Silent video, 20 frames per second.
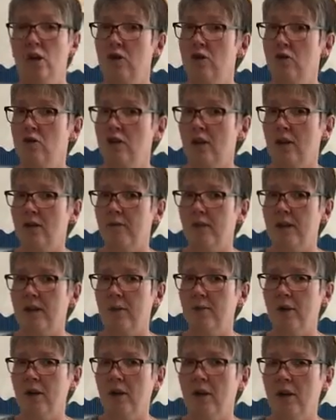Show me
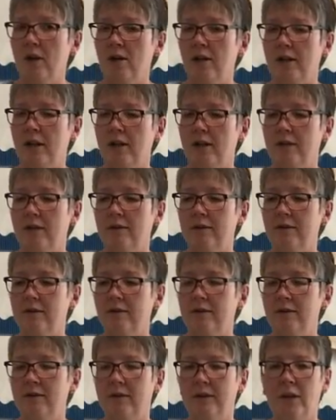the banana.
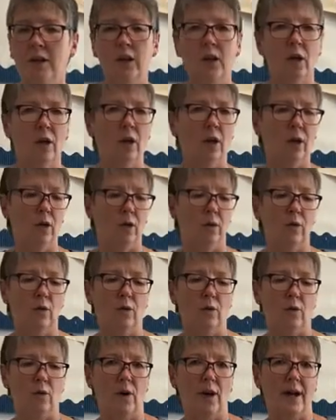
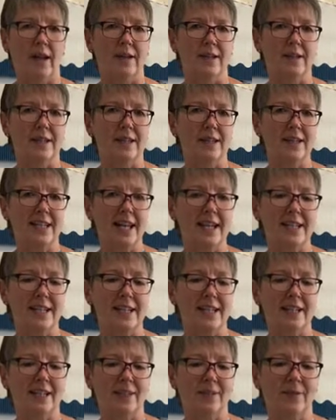Where's the
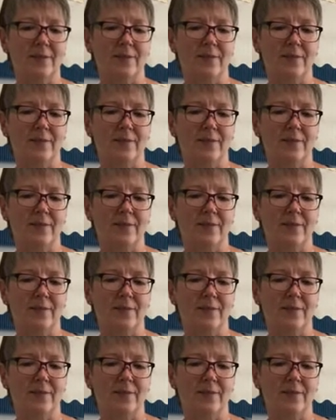teddy?